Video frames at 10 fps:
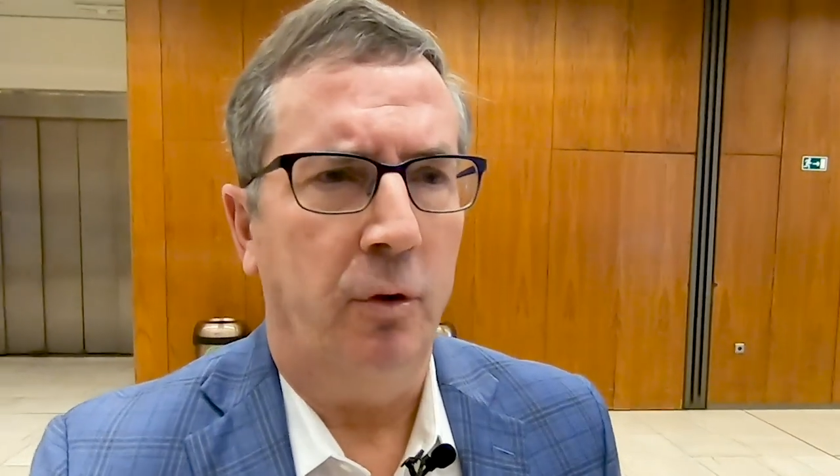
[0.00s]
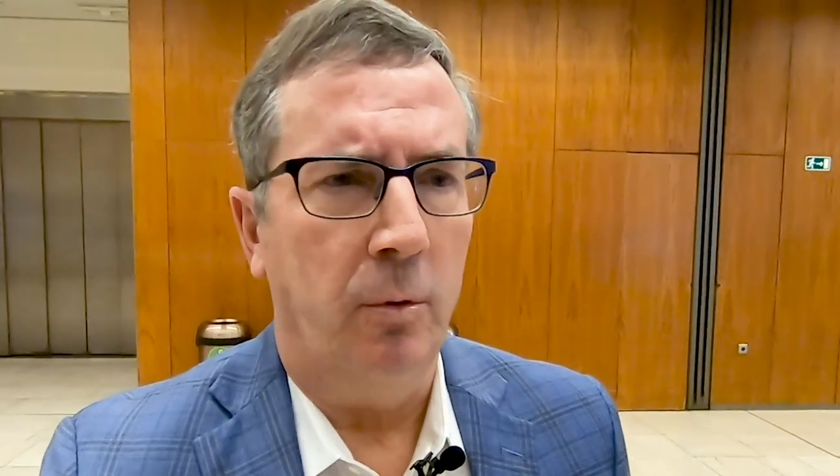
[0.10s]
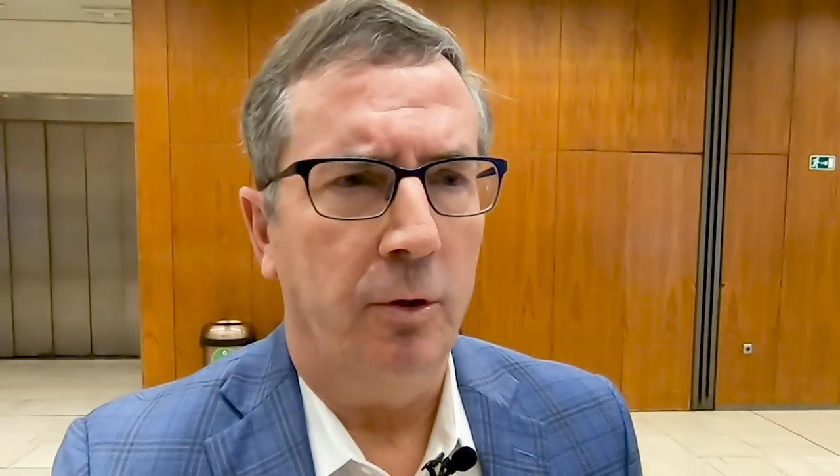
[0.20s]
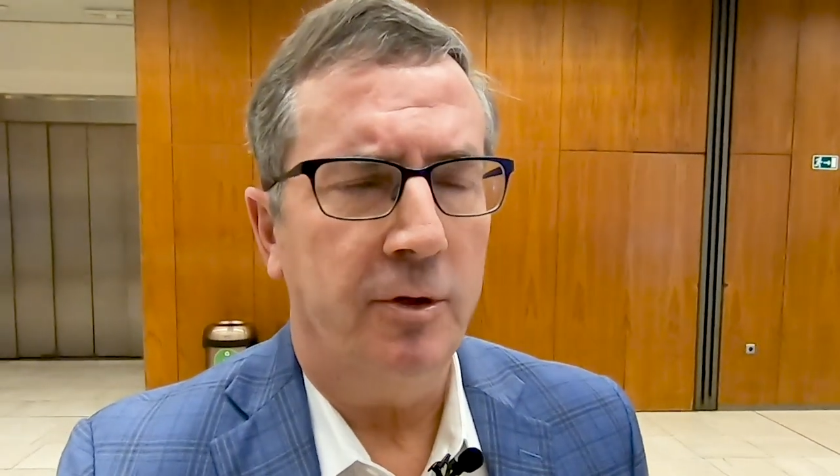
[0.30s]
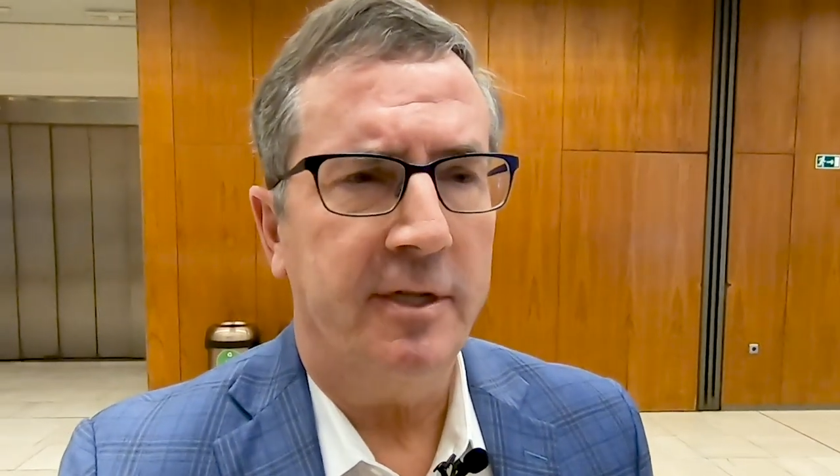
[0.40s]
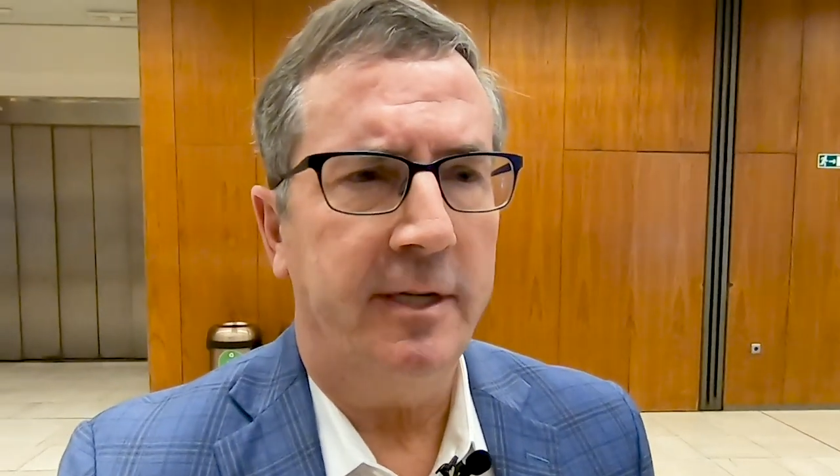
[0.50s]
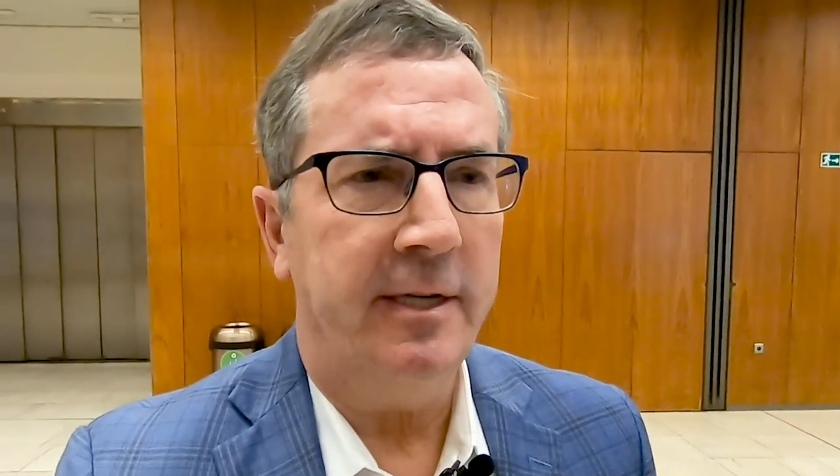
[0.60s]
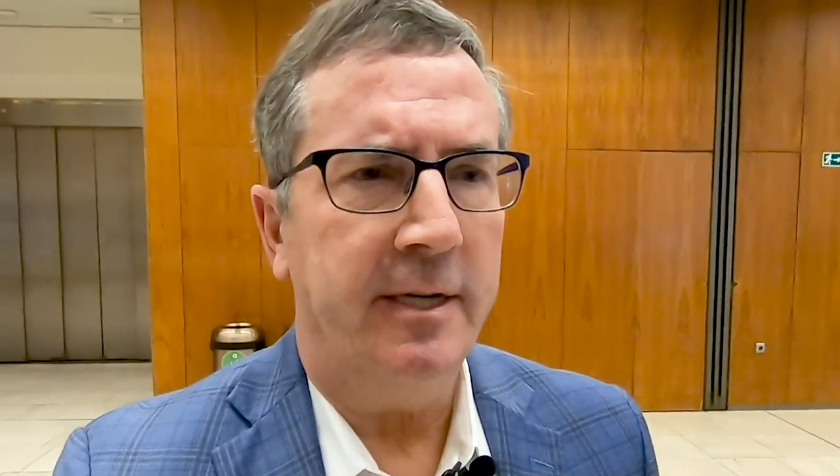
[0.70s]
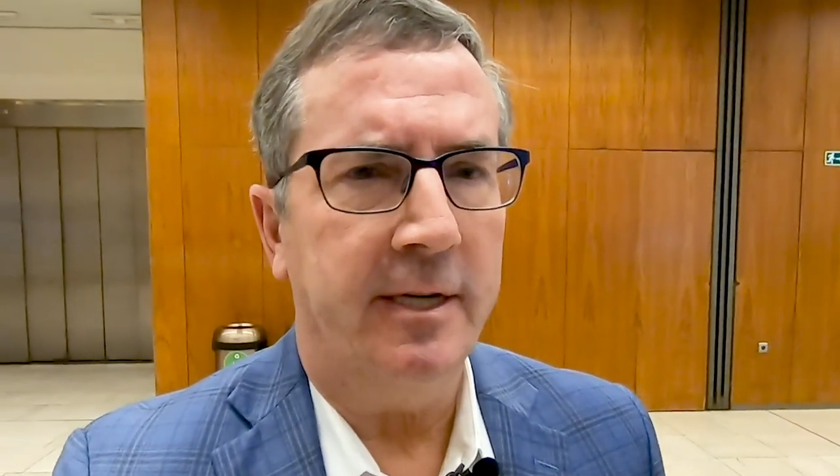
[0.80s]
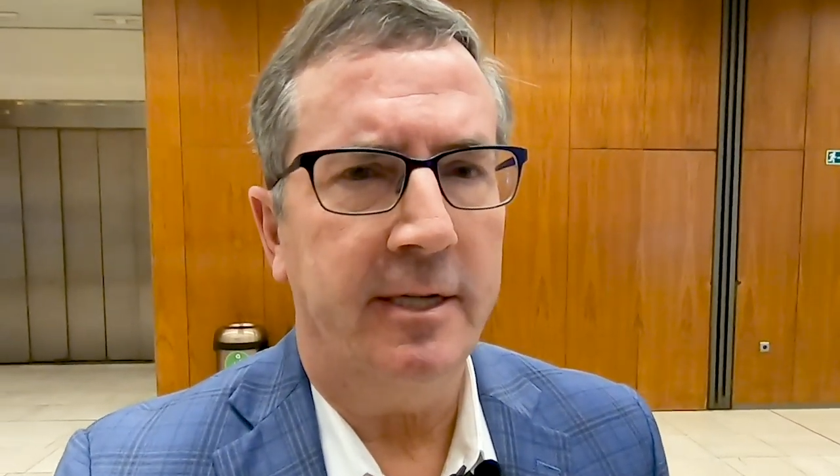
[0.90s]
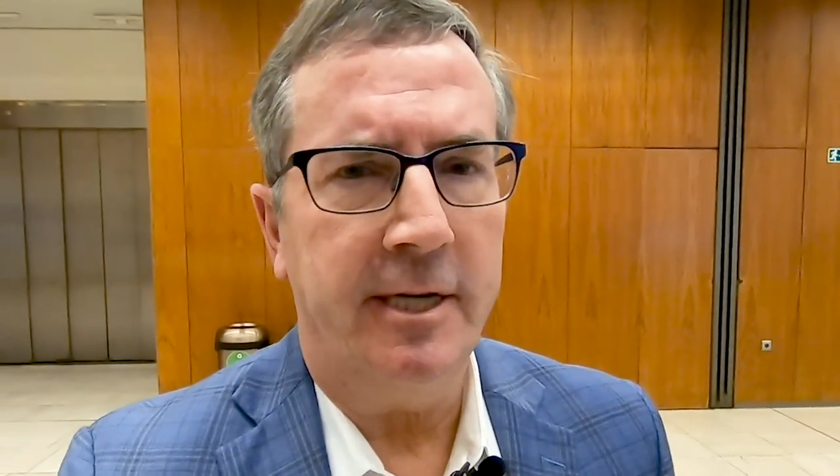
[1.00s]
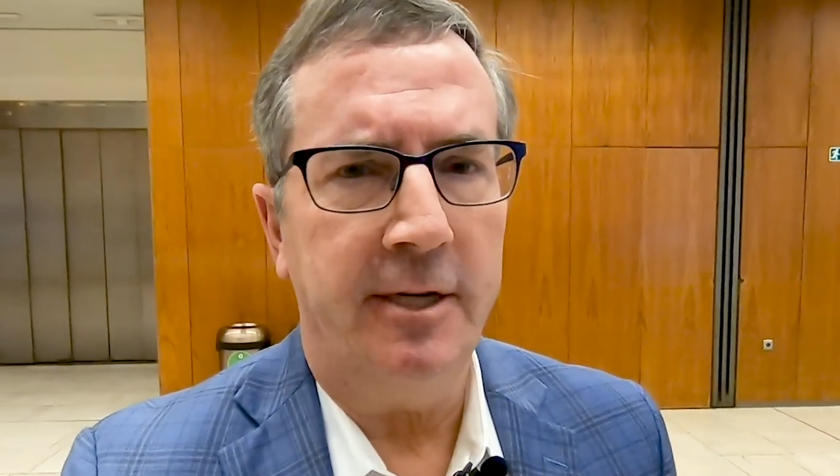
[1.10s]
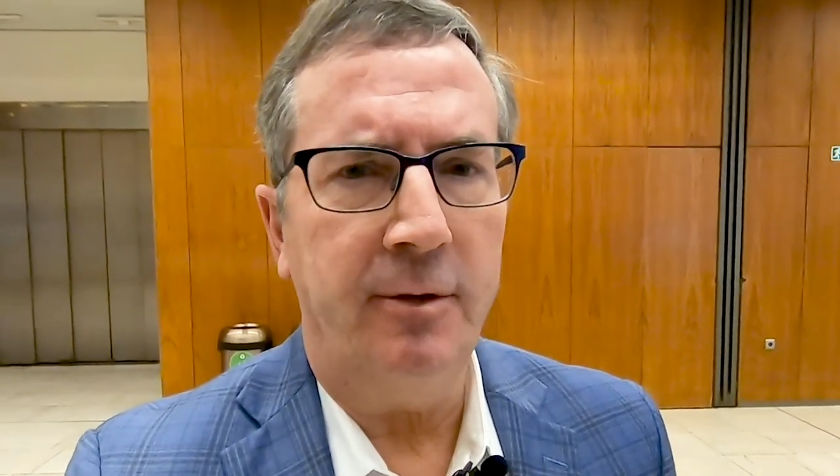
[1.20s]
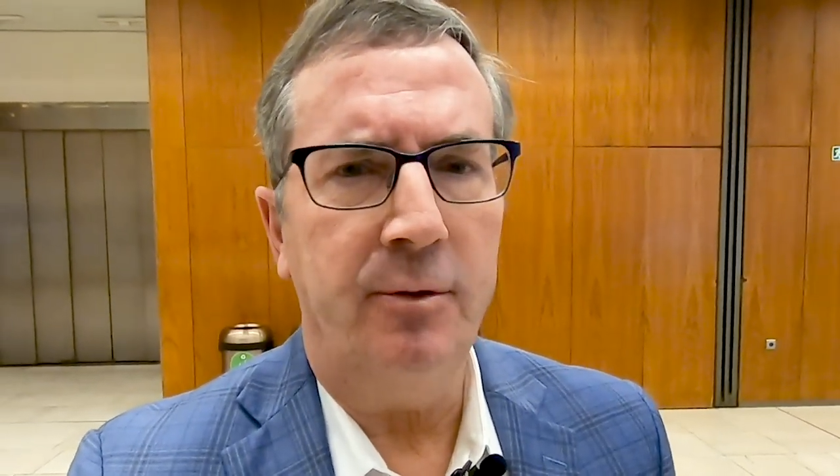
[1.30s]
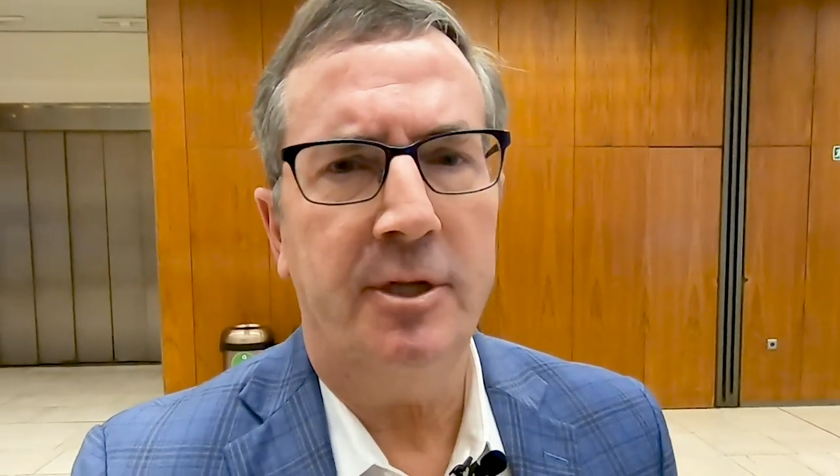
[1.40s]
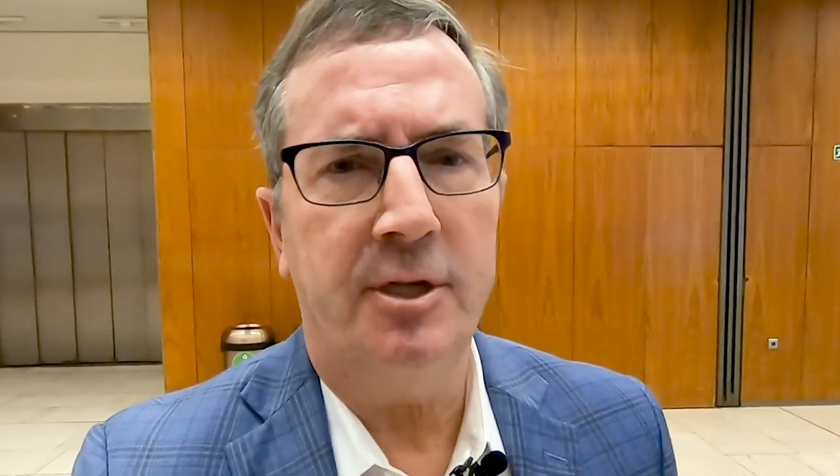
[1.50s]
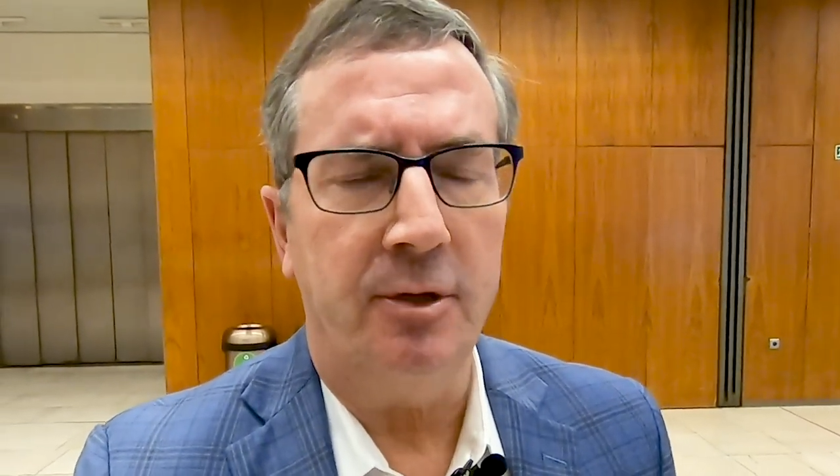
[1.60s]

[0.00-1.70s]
brewers need to continue